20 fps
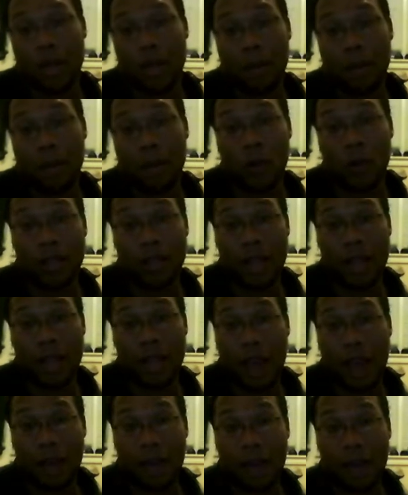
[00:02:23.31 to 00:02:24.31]
that I'm going to
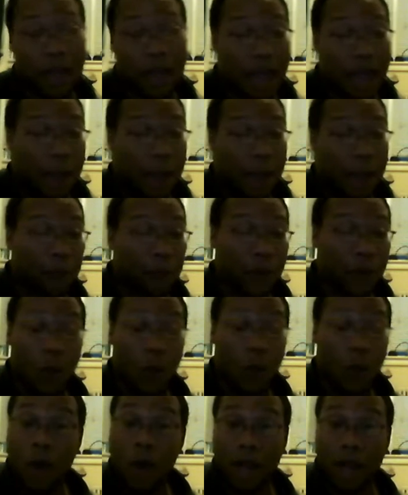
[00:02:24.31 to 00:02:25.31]
have.
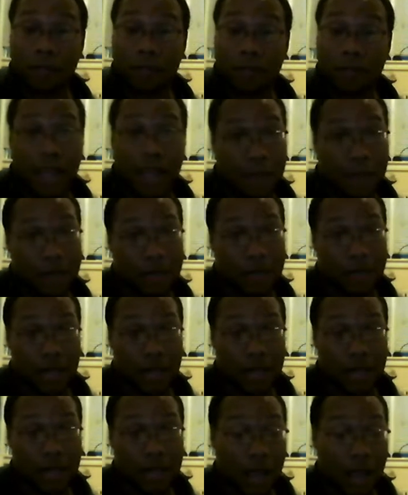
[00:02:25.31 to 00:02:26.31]
1,
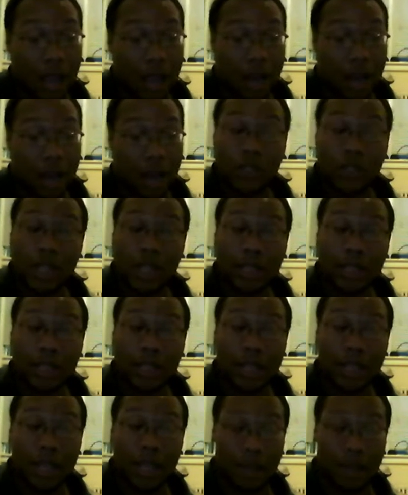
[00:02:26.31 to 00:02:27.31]
Amazon.com,
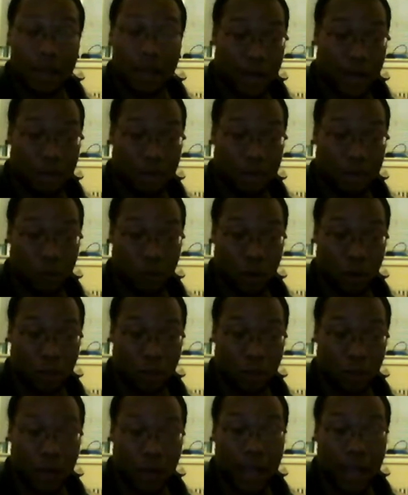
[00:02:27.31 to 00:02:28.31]
GNC and Vitamin World.
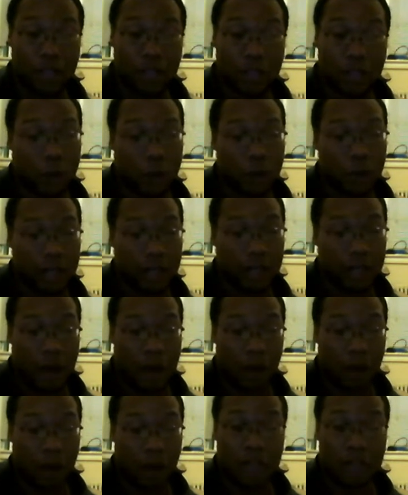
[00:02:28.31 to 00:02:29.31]
Okay, so protein
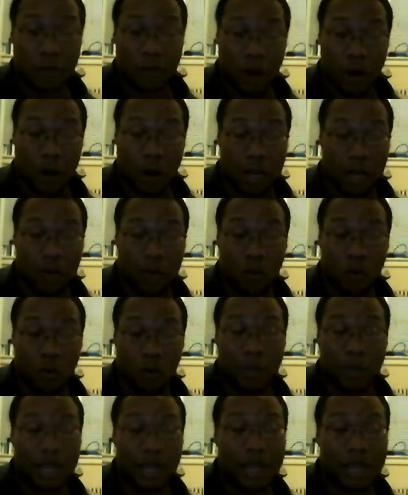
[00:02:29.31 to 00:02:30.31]
powder and smart eating
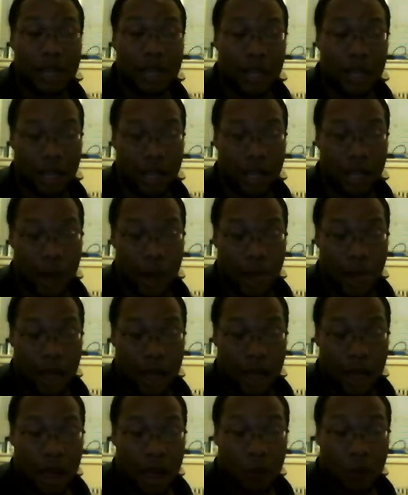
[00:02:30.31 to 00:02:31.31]
will be the key.
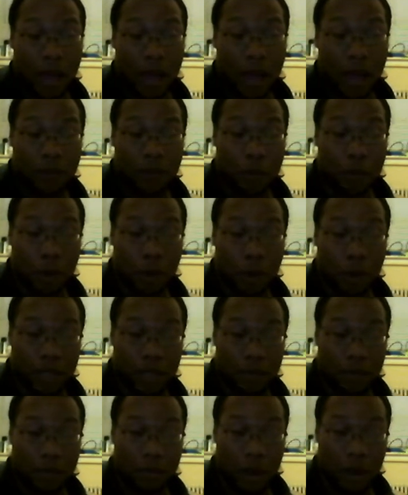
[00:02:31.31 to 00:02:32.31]
I will have the
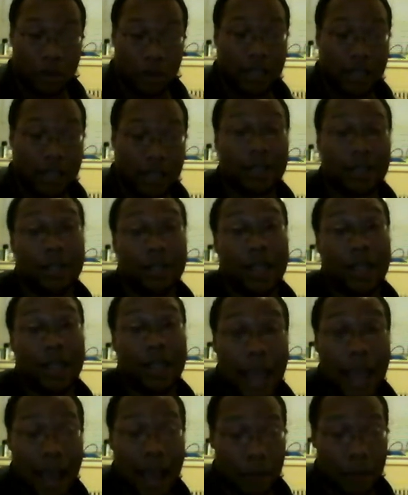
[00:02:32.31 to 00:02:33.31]
protein powder sent to
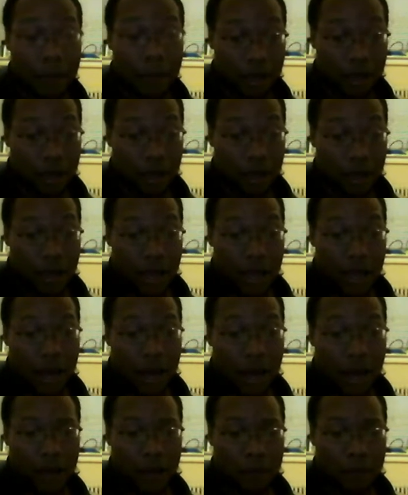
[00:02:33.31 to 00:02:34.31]
camp,
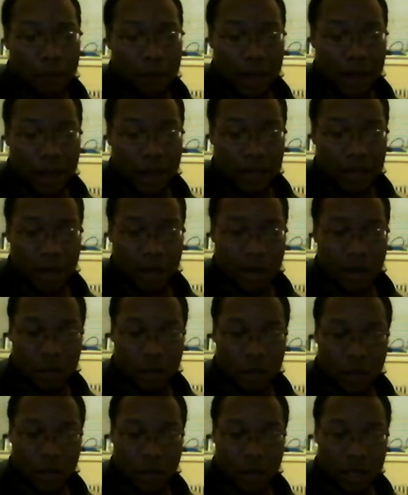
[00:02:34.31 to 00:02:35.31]
and I'll get my non-dairy
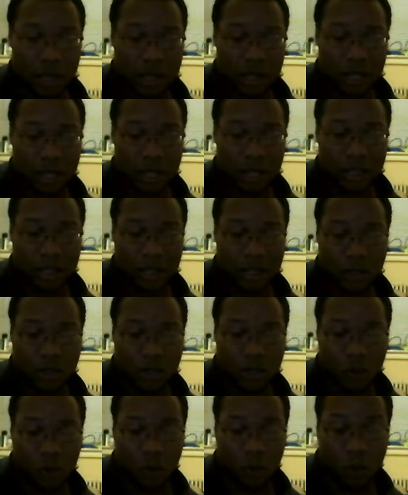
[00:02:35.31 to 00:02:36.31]
milk and things at the
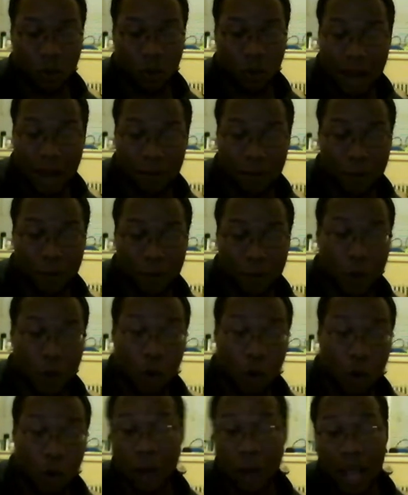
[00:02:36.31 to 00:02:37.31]
store or whatever.
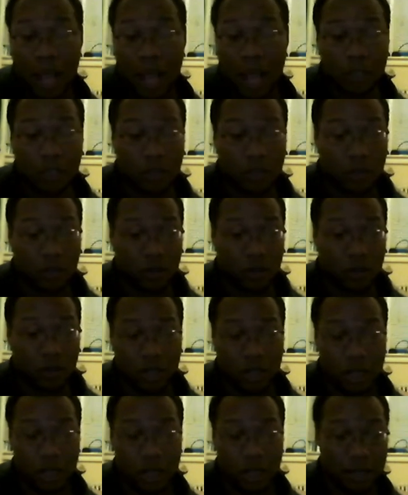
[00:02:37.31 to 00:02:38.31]
Or perhaps use
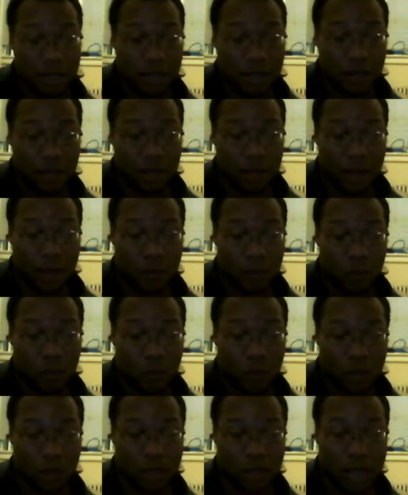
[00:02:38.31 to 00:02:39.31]
GNC and Vitamin
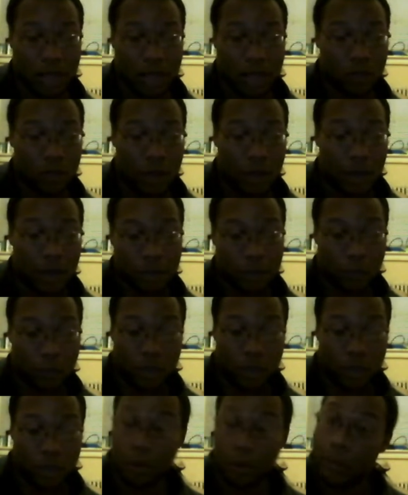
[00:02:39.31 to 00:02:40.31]
World sites so I can get
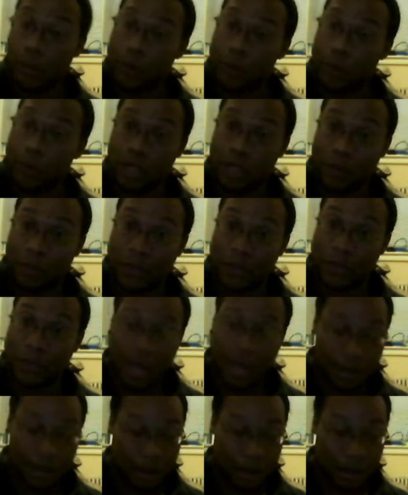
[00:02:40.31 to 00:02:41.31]
points on my memberships
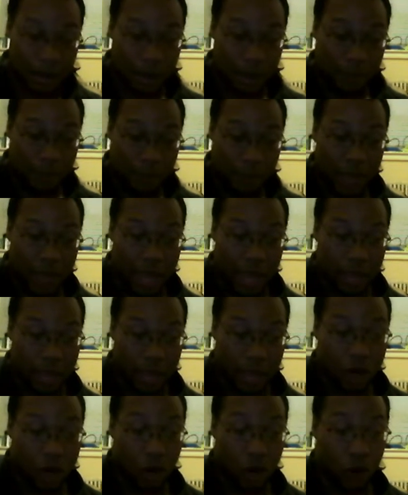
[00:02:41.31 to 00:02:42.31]
and
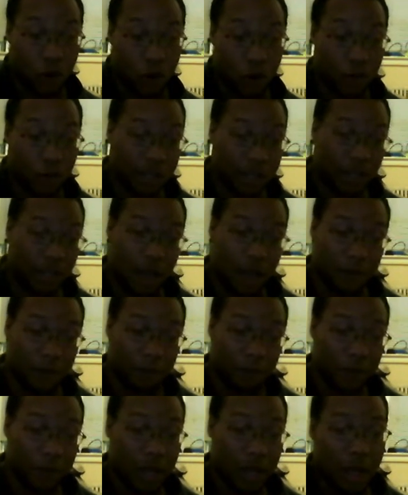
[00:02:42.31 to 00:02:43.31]
earn free
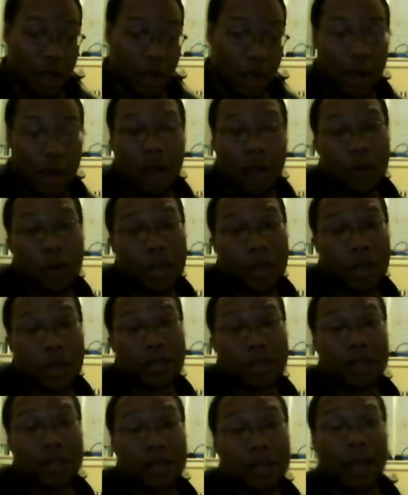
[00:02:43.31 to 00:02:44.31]
stuff. My other
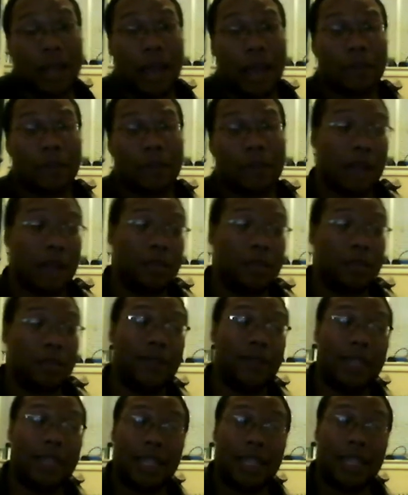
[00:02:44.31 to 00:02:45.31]
things is my laptop,
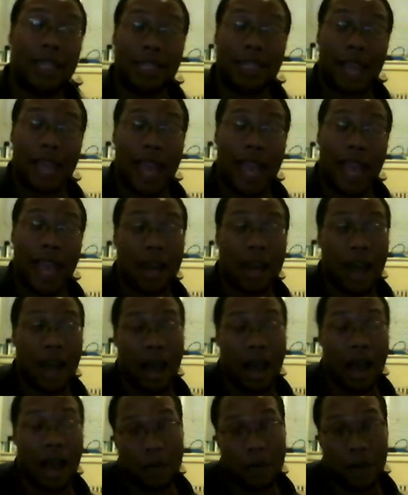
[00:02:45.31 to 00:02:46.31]
DVDs, and
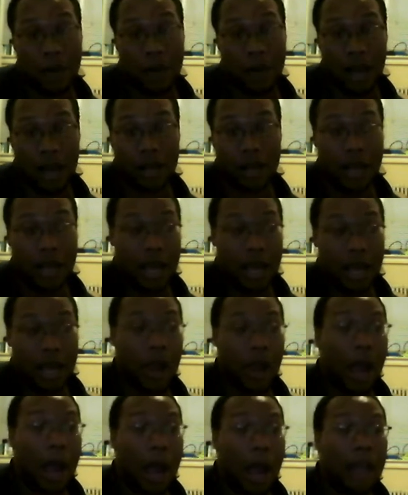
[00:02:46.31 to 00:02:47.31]
iPod.
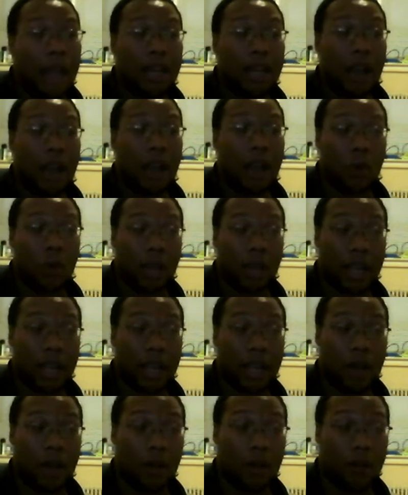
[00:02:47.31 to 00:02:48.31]
Now, I need help
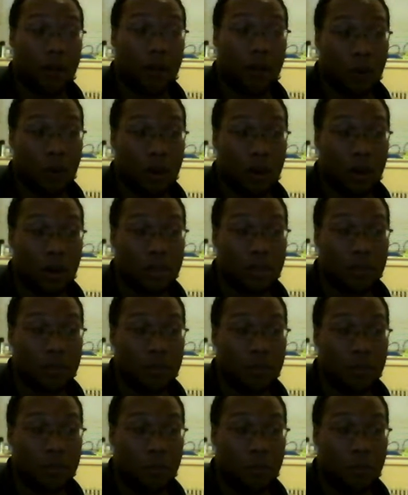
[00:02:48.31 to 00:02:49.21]
working out, of course,